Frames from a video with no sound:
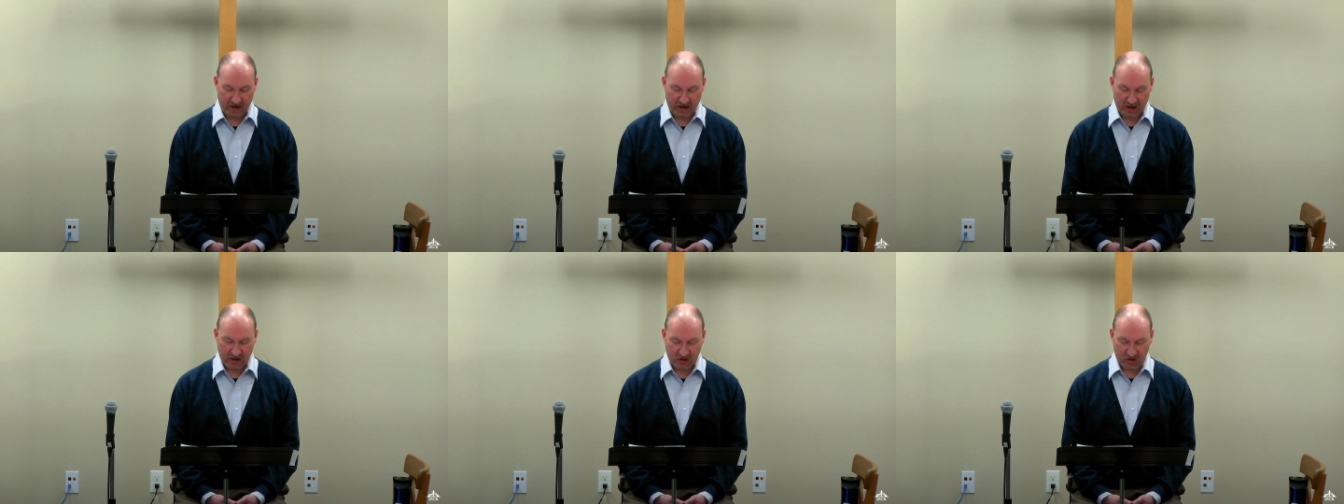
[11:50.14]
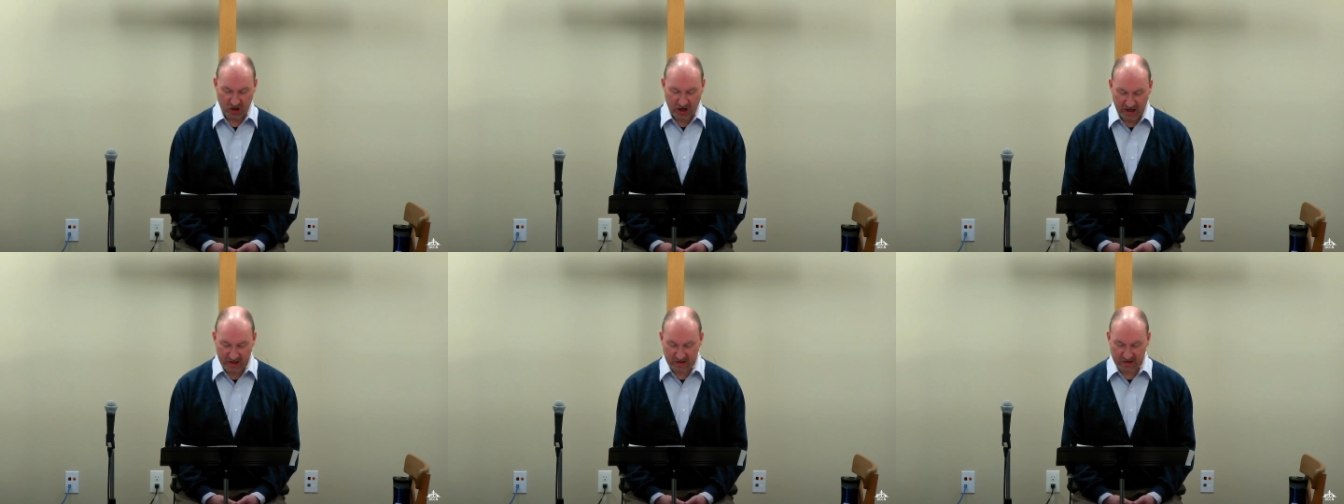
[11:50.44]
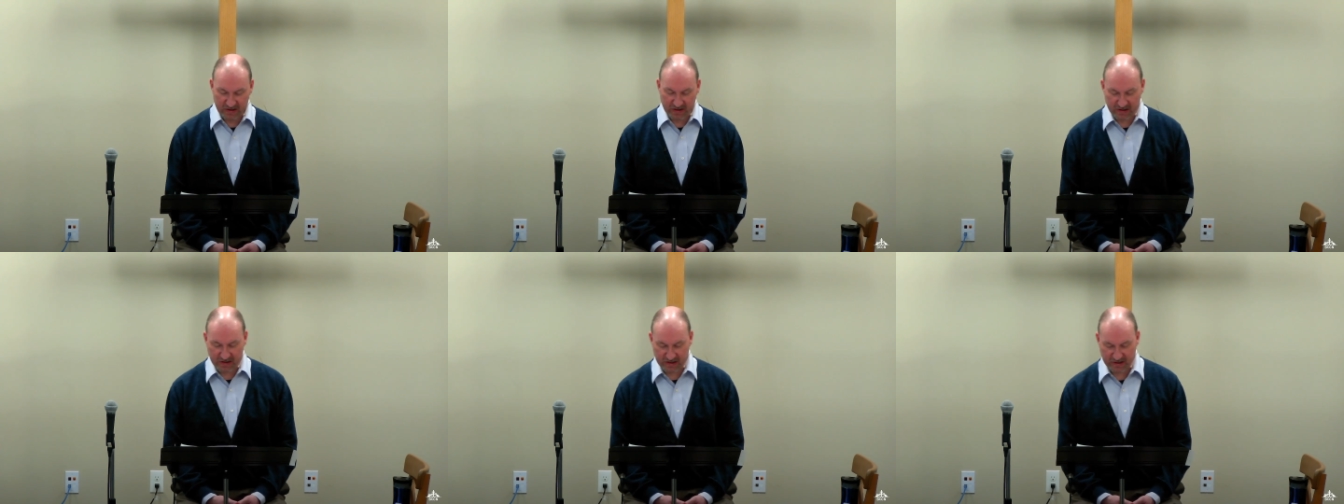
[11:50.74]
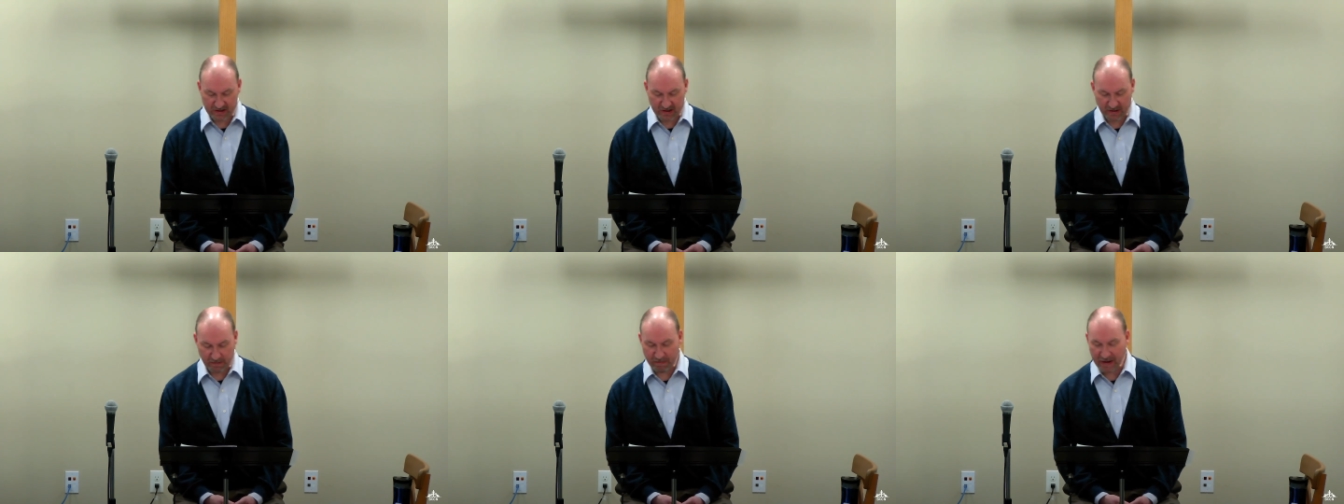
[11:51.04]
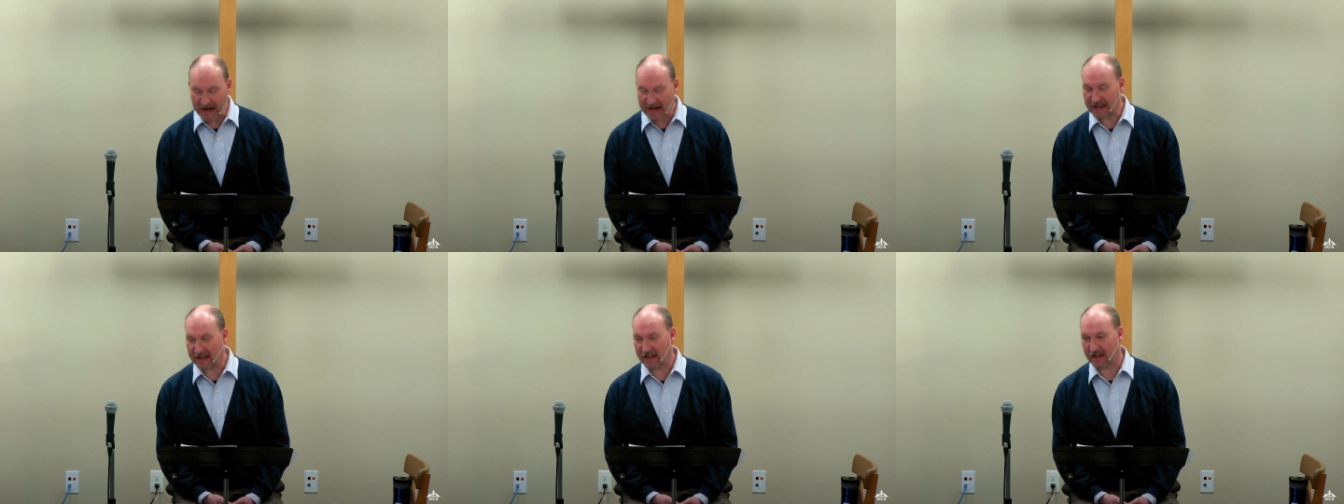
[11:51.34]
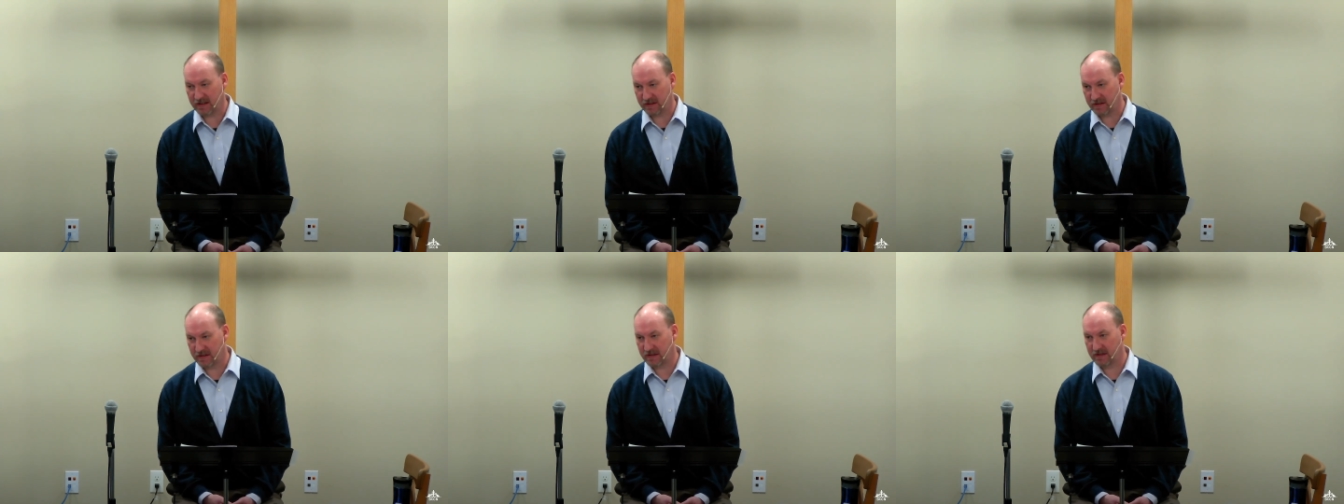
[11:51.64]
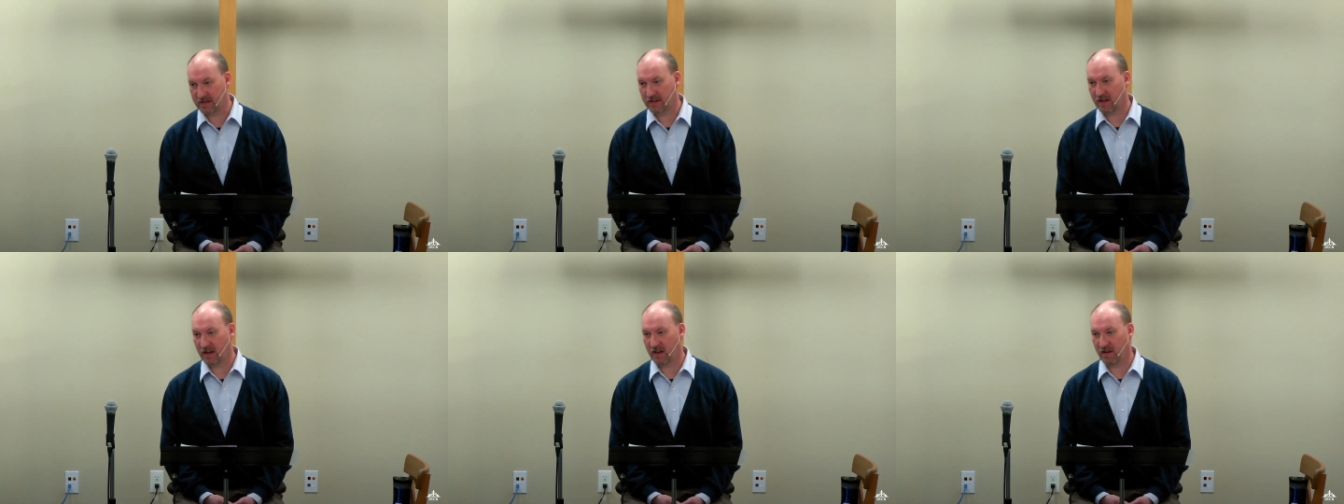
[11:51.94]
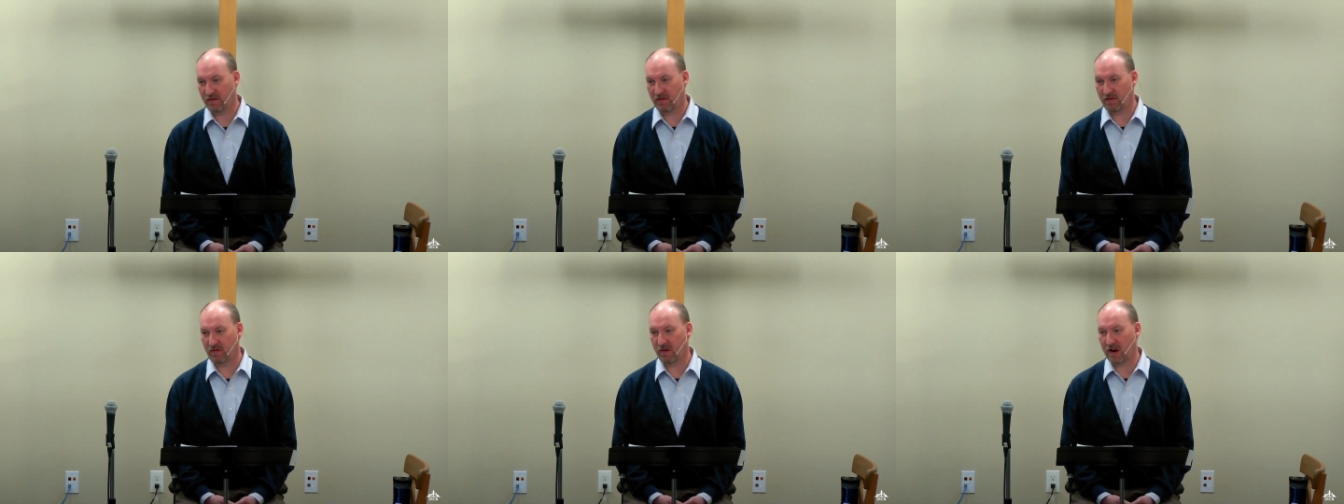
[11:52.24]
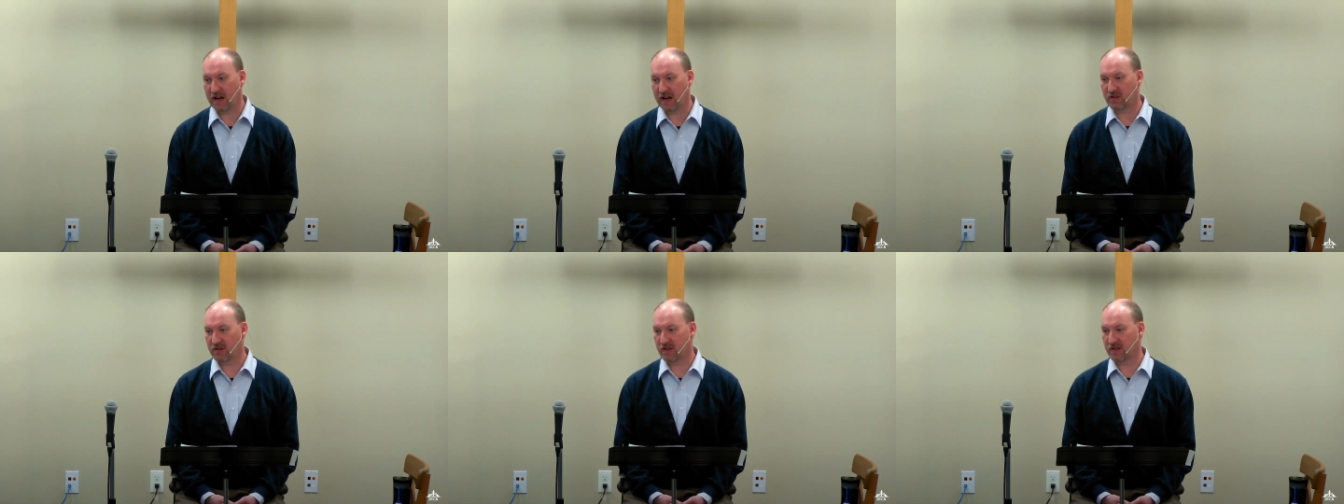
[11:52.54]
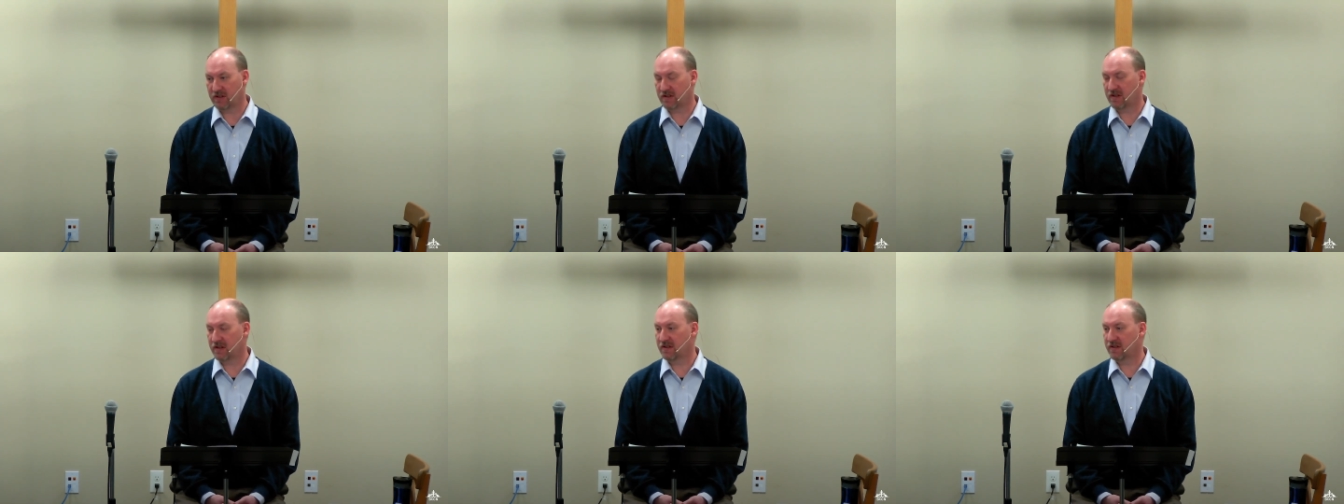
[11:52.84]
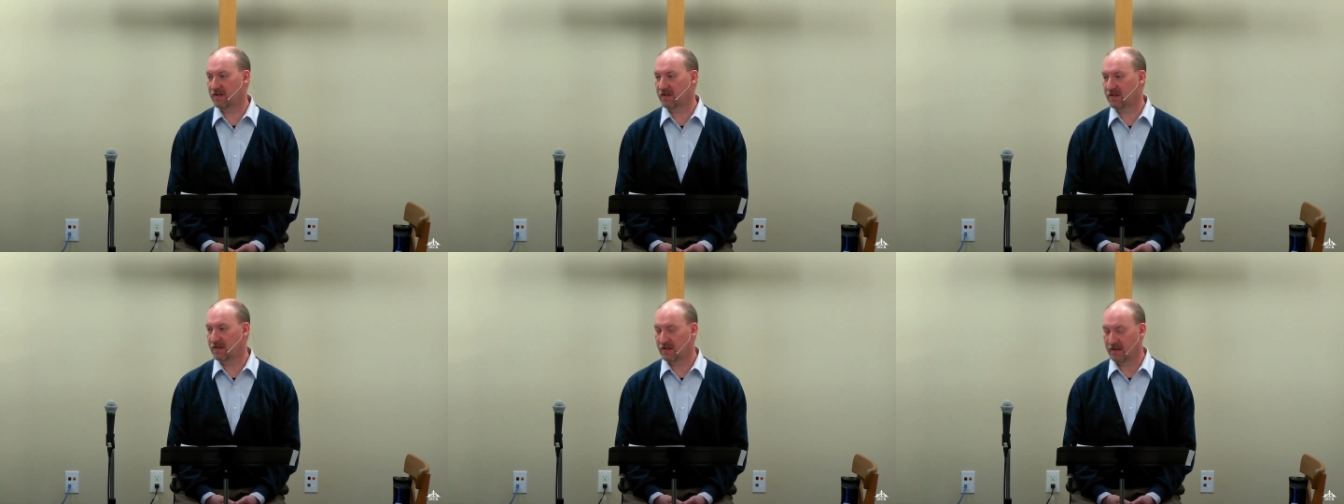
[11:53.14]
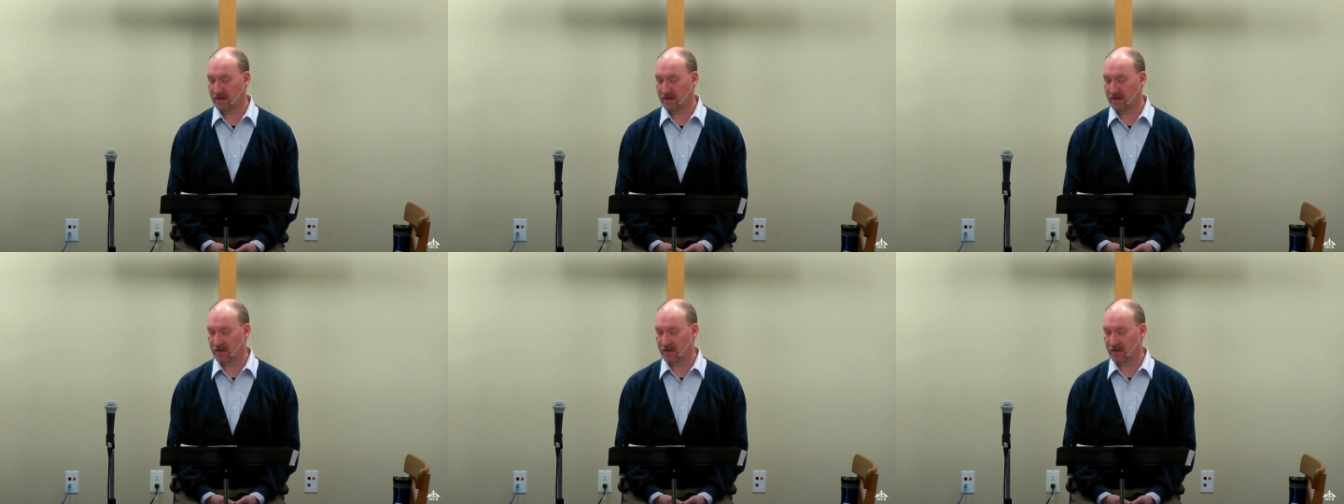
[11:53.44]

Justice is the maintenance of righteousness.